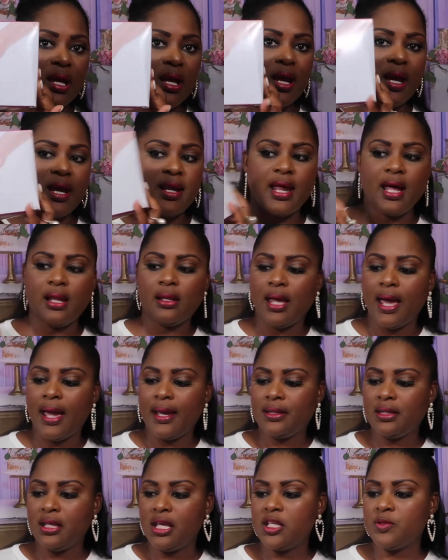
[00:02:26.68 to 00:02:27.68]
And I
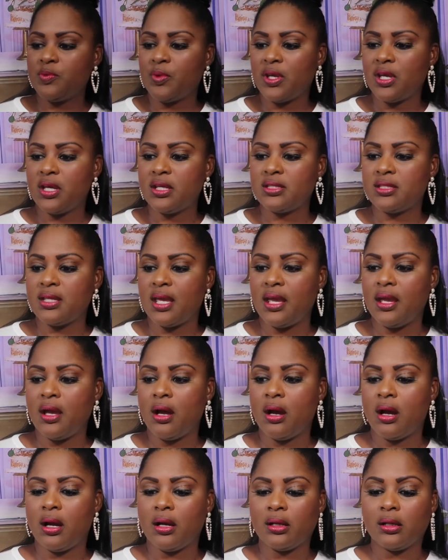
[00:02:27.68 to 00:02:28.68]
like these because they
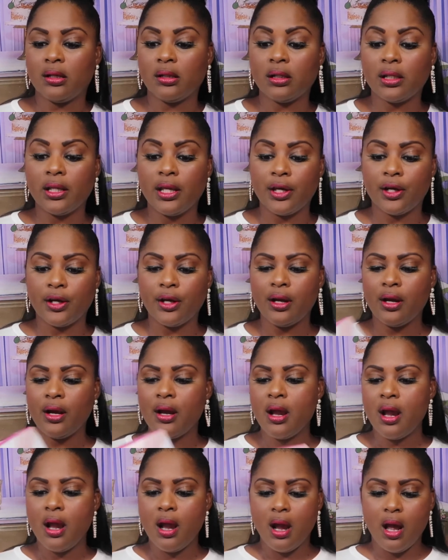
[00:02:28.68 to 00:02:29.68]
are clear,
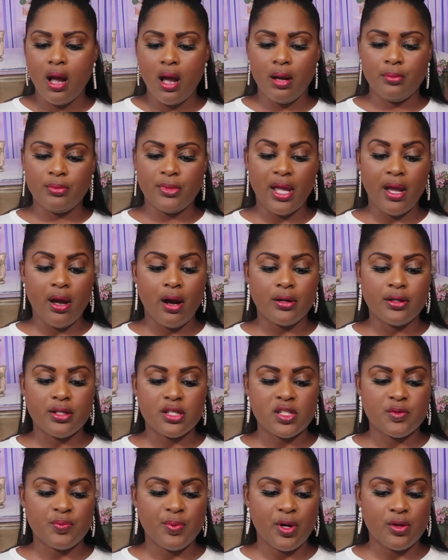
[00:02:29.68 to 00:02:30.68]
they are
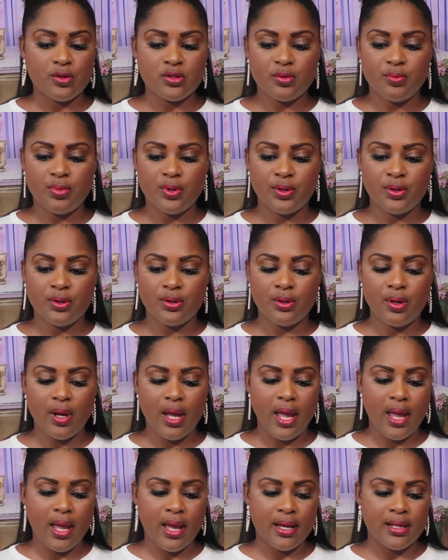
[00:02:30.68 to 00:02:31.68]
disposable,
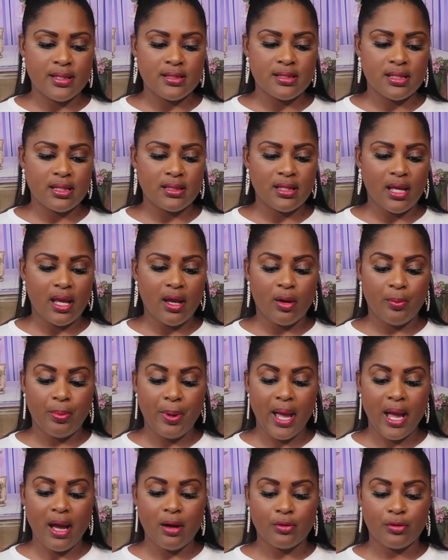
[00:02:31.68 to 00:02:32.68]
and they are
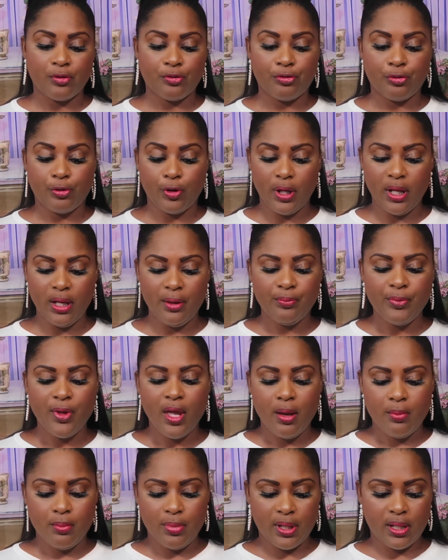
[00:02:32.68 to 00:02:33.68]
powder free,
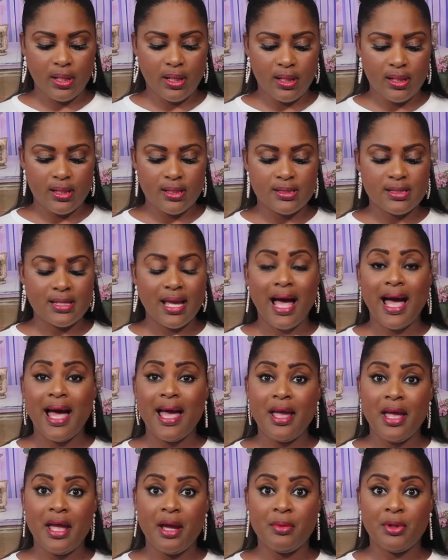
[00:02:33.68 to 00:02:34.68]
because
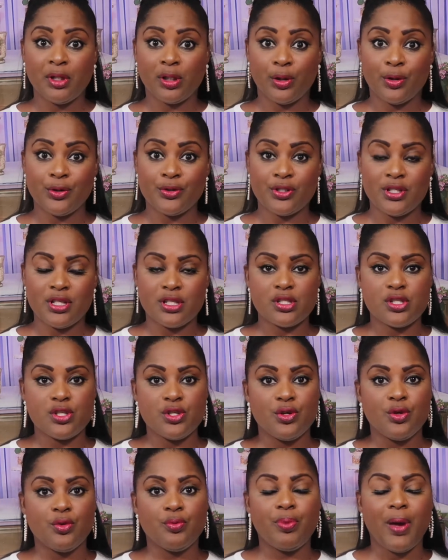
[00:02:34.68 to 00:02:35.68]
I am allergic
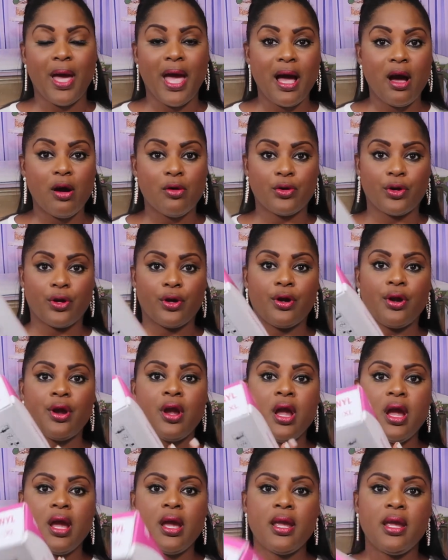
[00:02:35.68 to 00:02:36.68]
to powder
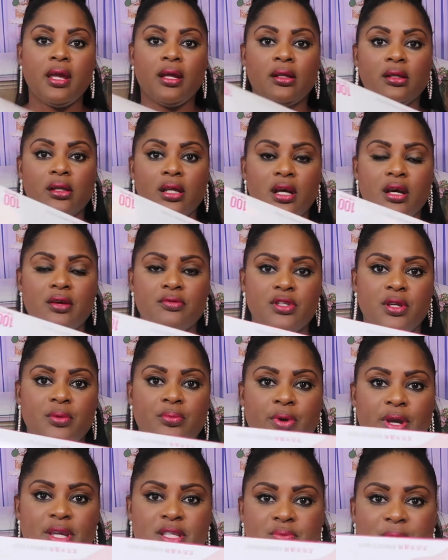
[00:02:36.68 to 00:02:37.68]
in gloves. It
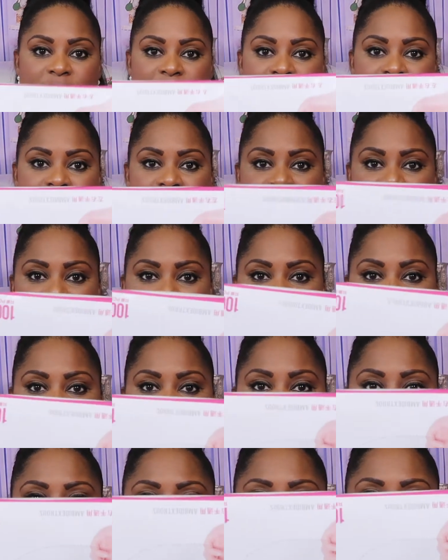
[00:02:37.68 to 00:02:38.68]
breaks my hands
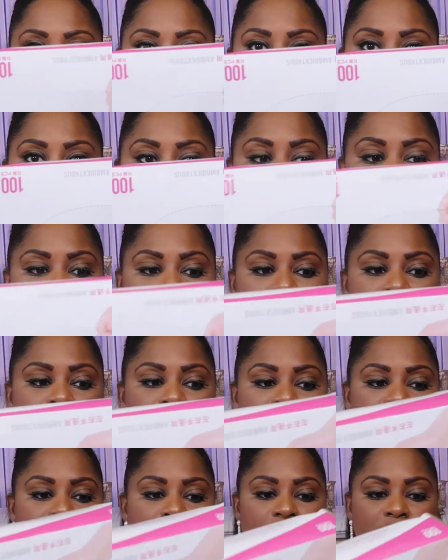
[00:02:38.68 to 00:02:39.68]
out, so I'm
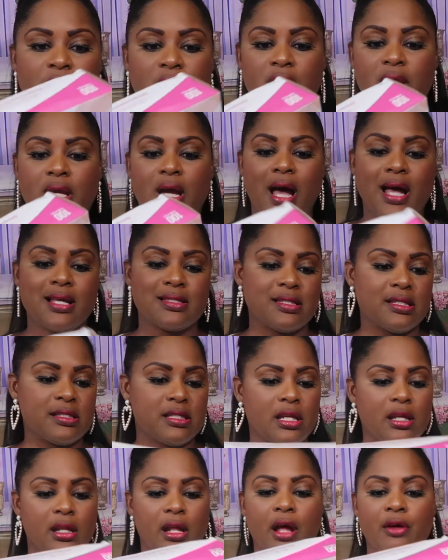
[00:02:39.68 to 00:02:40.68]
really
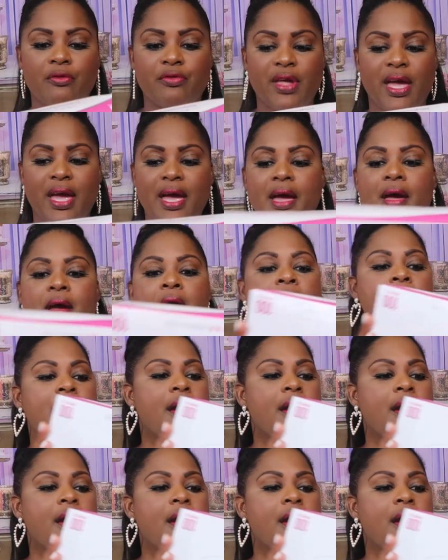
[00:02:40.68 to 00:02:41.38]
cognizant of that.